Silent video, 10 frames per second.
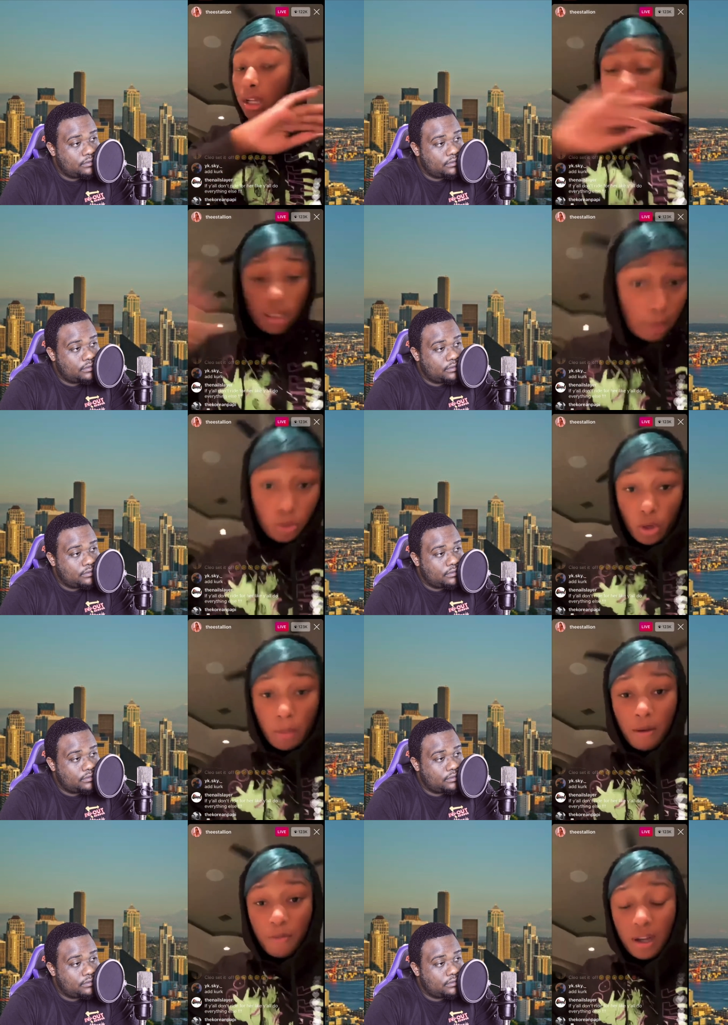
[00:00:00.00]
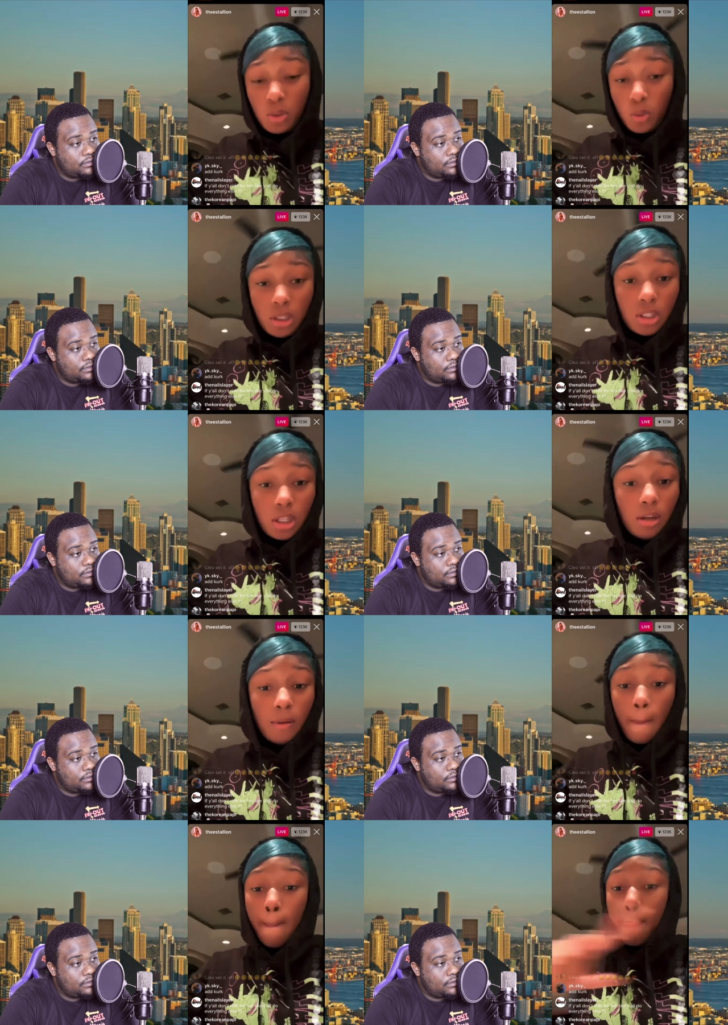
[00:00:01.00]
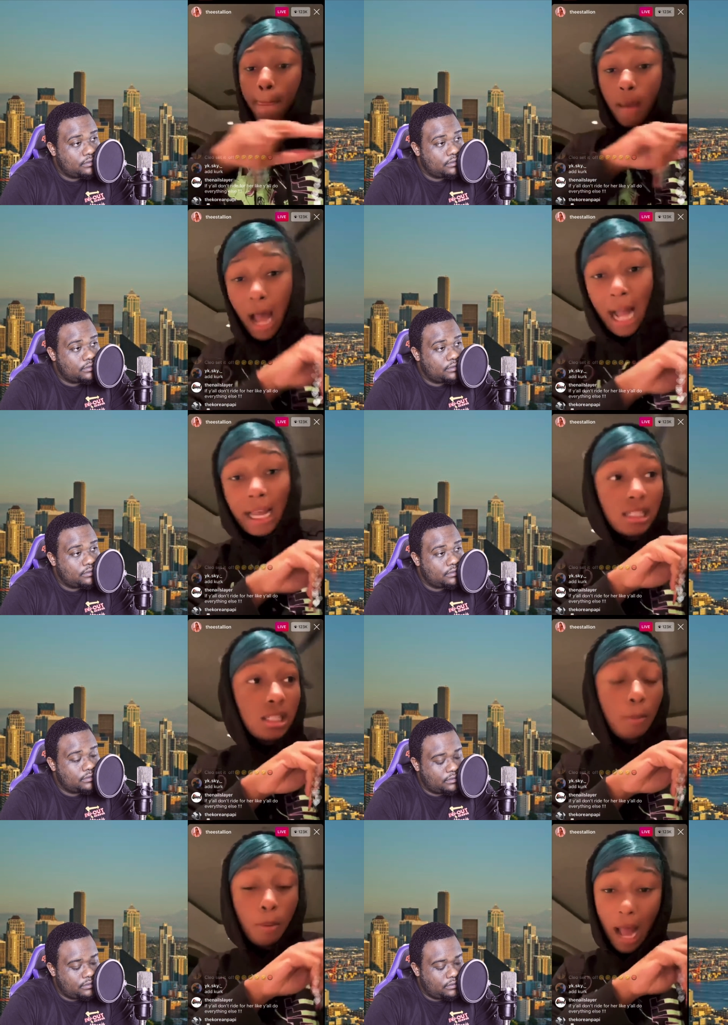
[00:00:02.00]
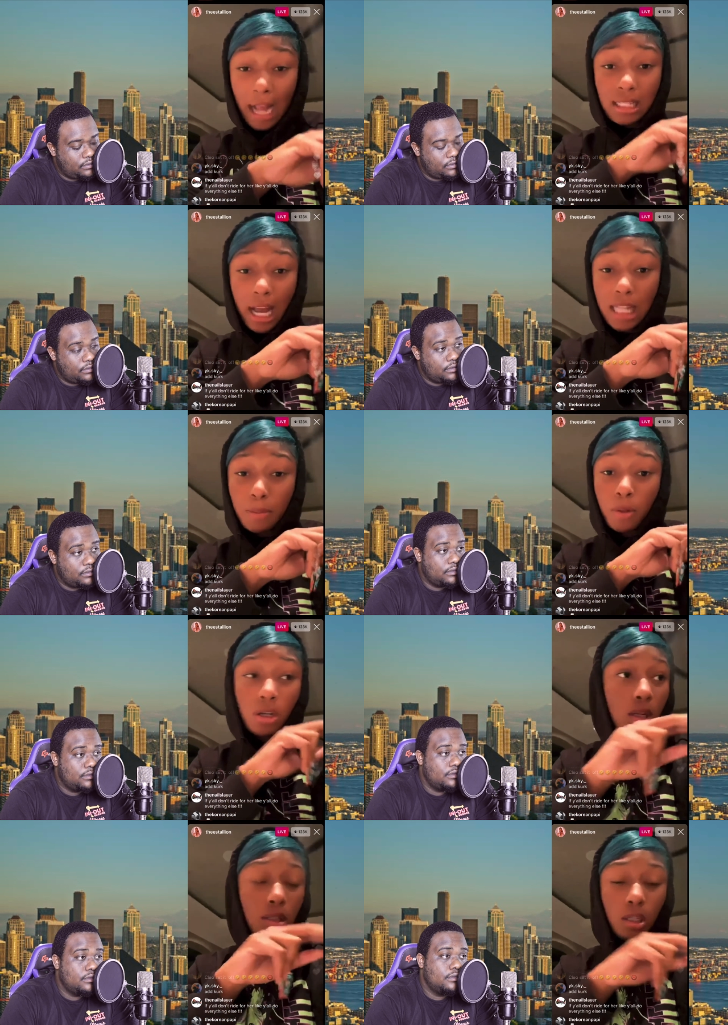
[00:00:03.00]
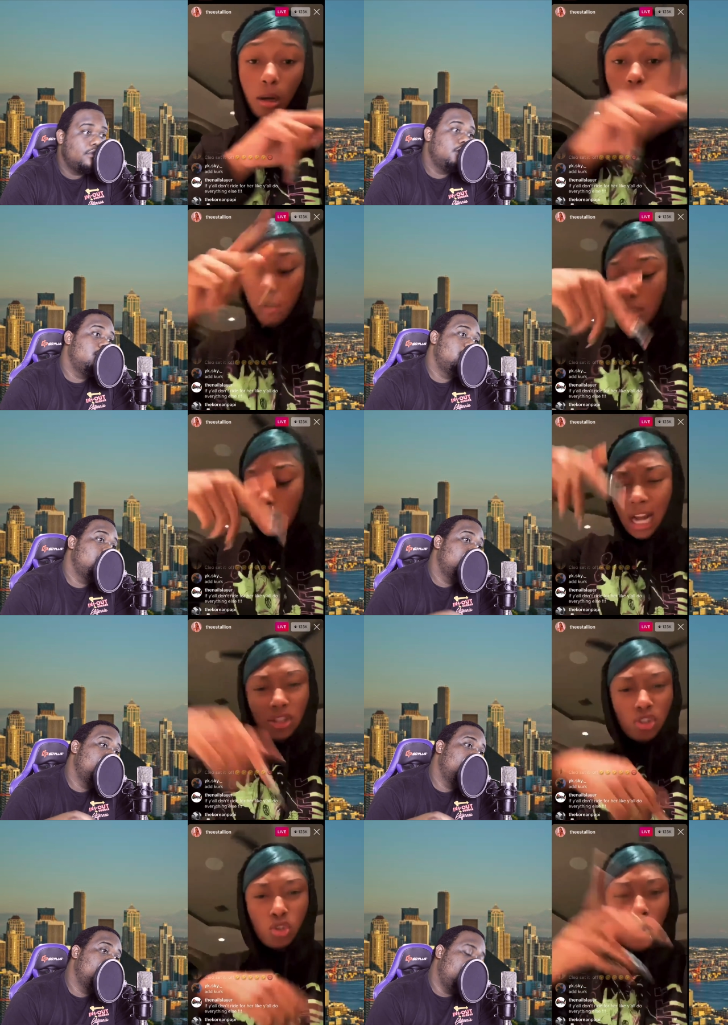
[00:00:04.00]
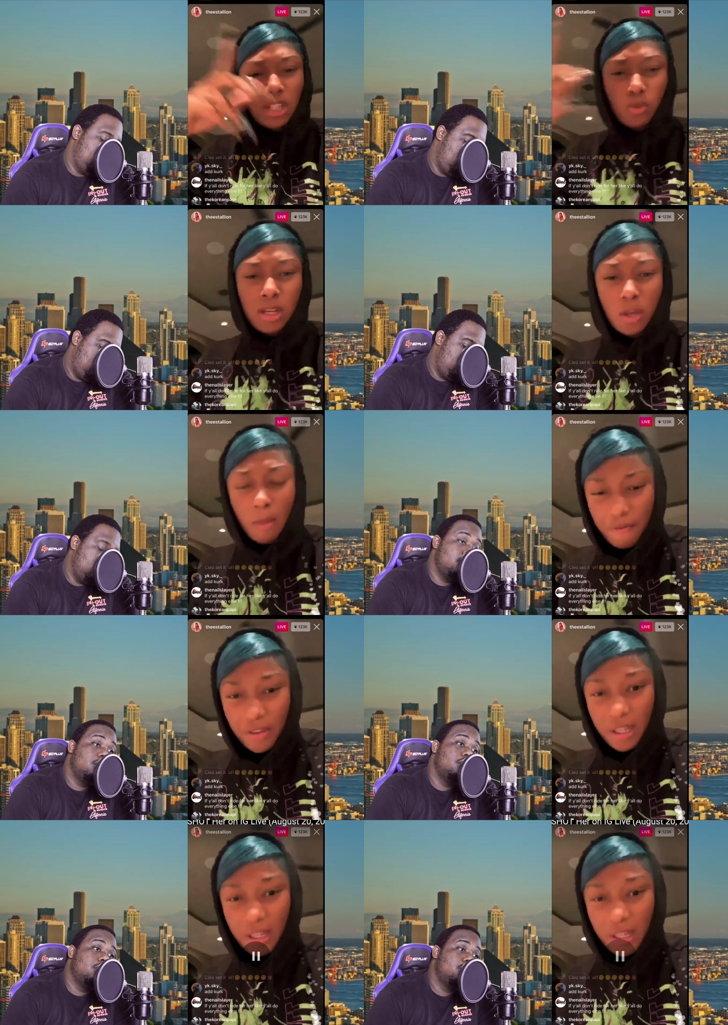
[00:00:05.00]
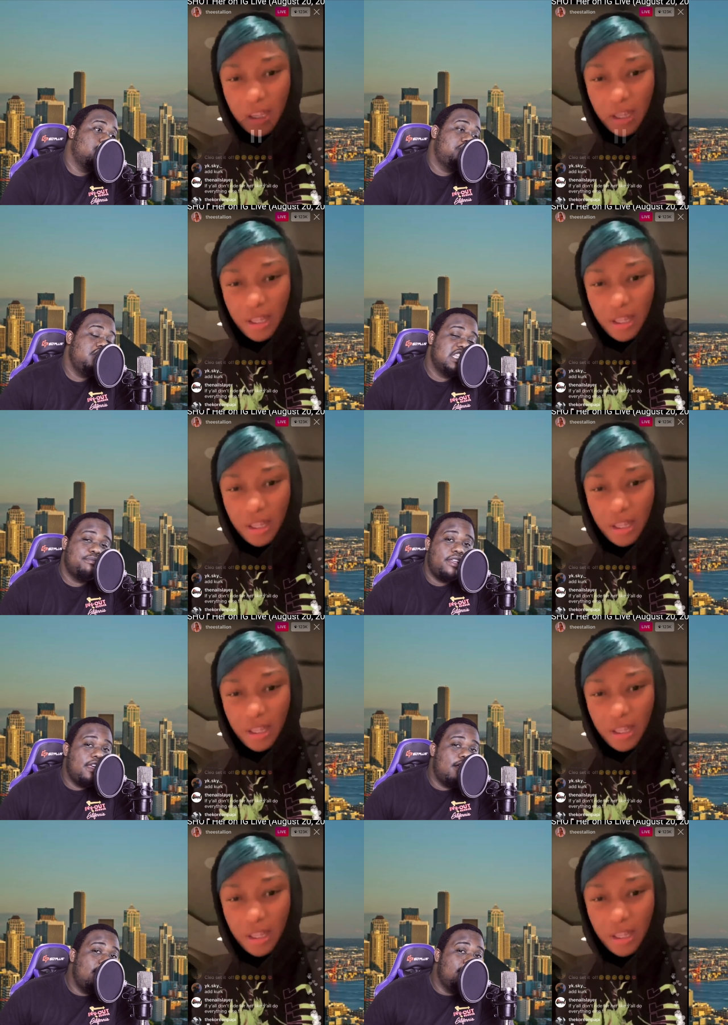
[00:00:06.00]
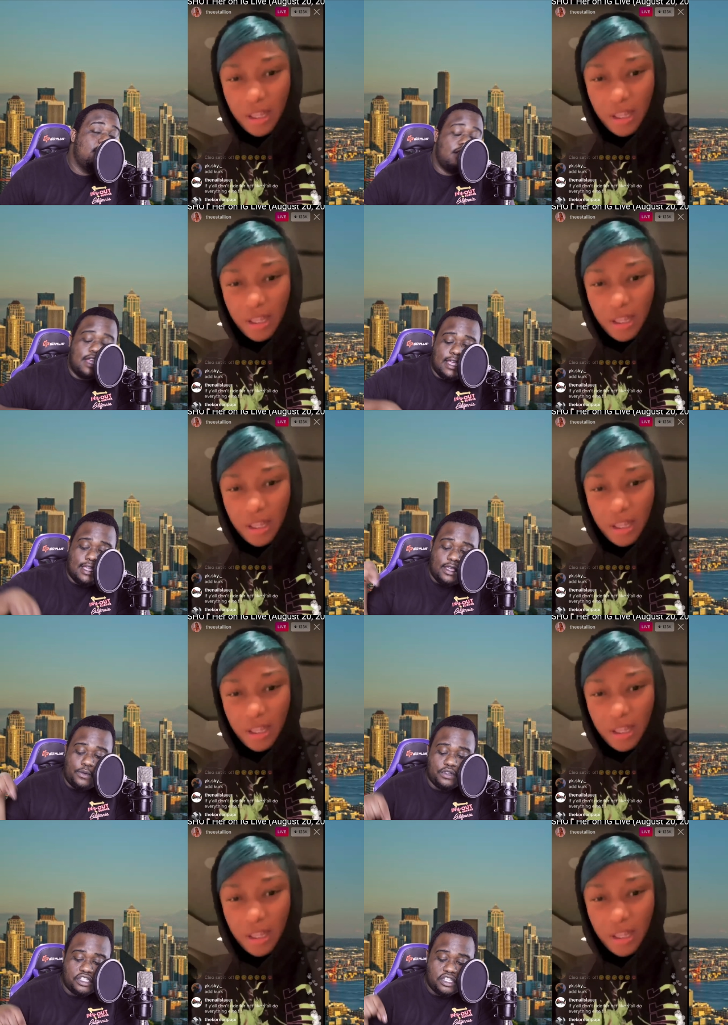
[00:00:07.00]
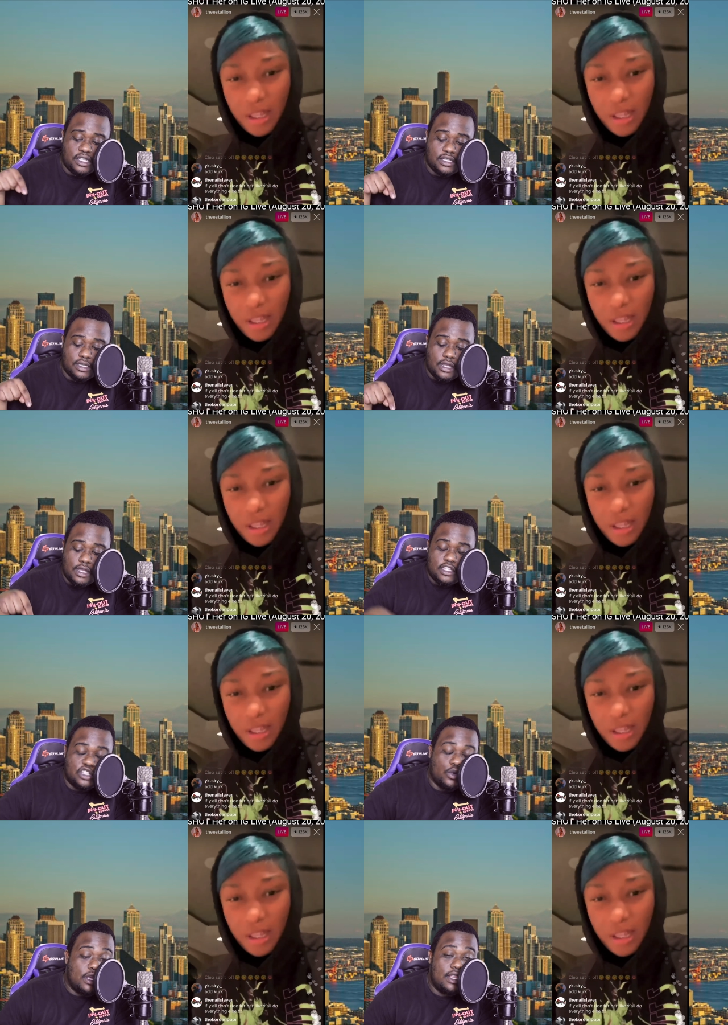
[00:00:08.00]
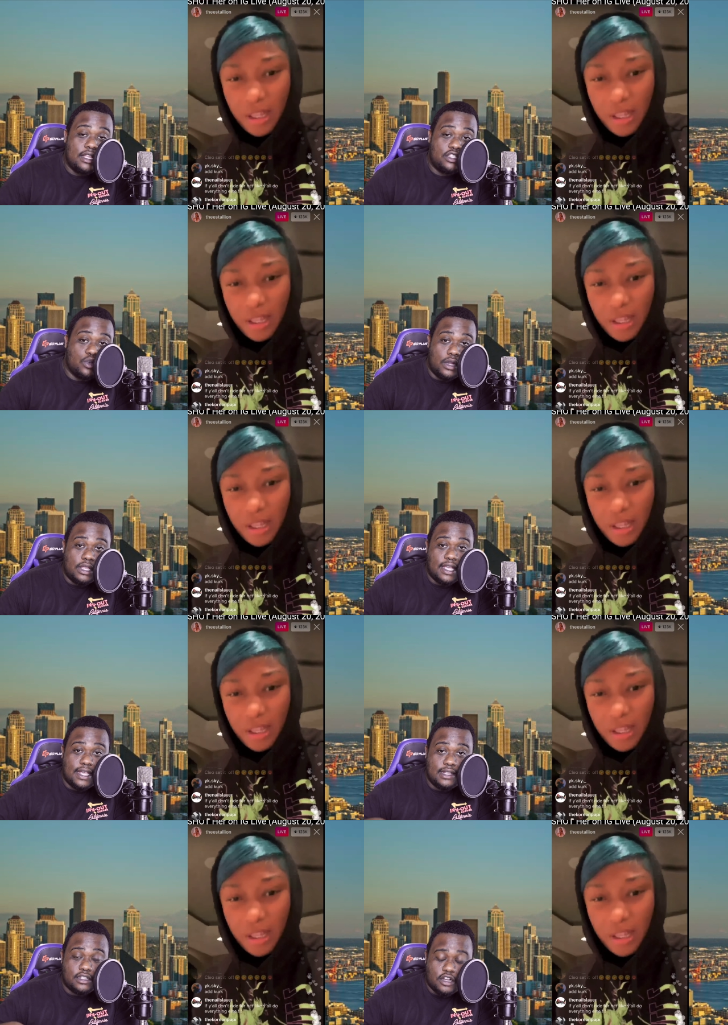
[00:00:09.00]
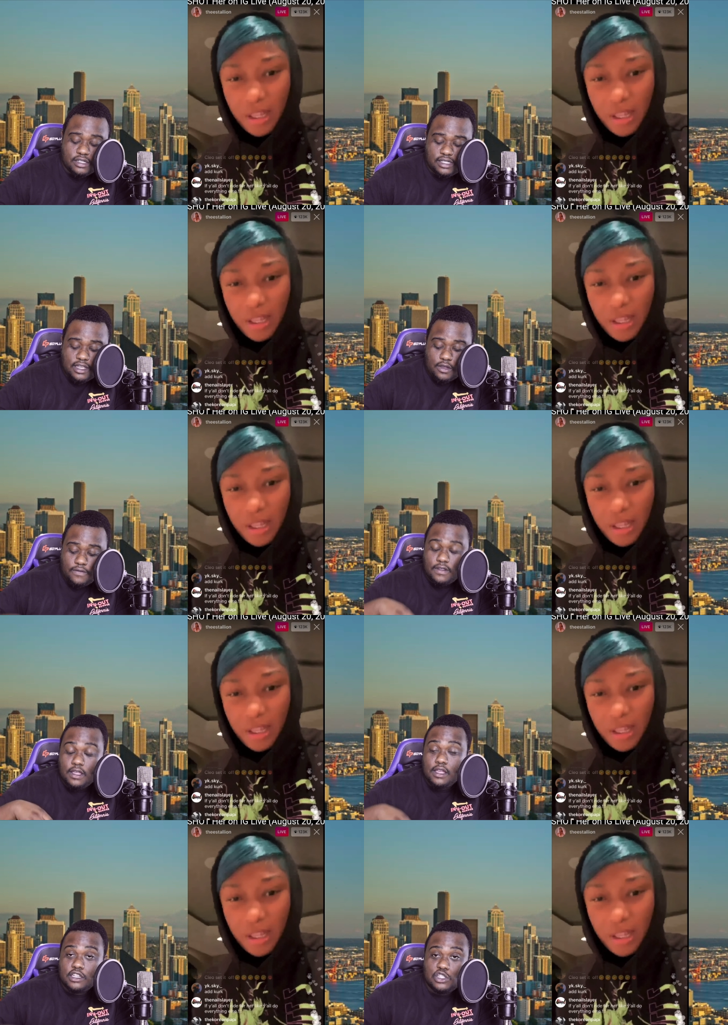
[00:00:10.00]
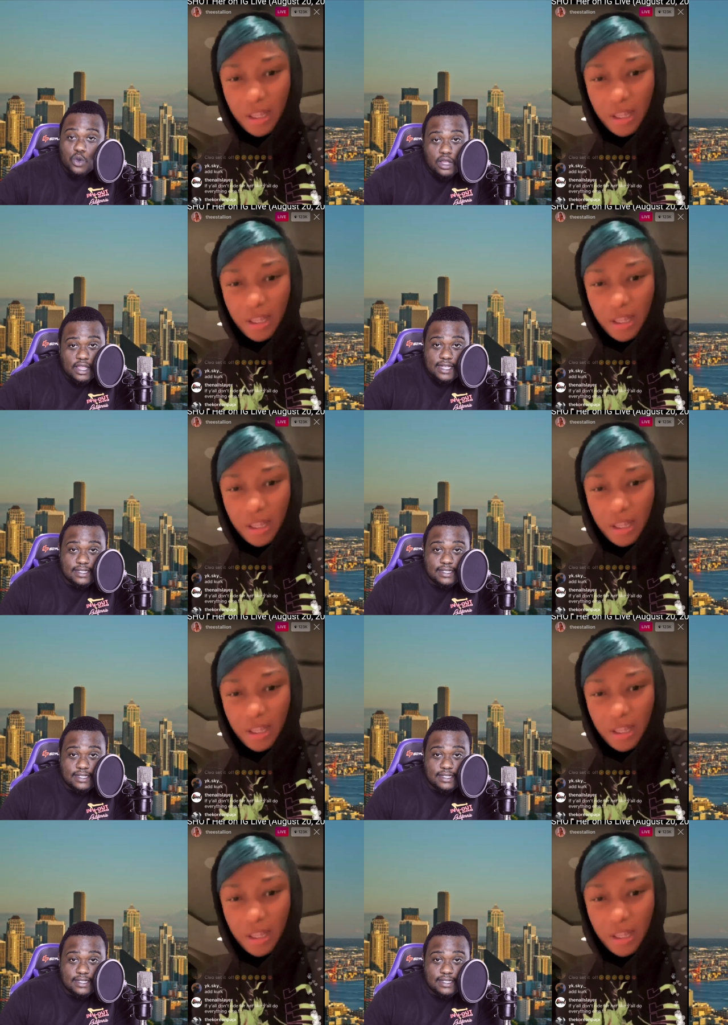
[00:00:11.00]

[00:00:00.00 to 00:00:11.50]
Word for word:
Speaker 1: Them three motherfuckers went to jail. I get to the, I get to the hospital, the, the, the doctors do x-rays on my feet.
Speaker 2: So she explained earlier that it was just... Tory, Tory Lanez, herself, Tory Lanez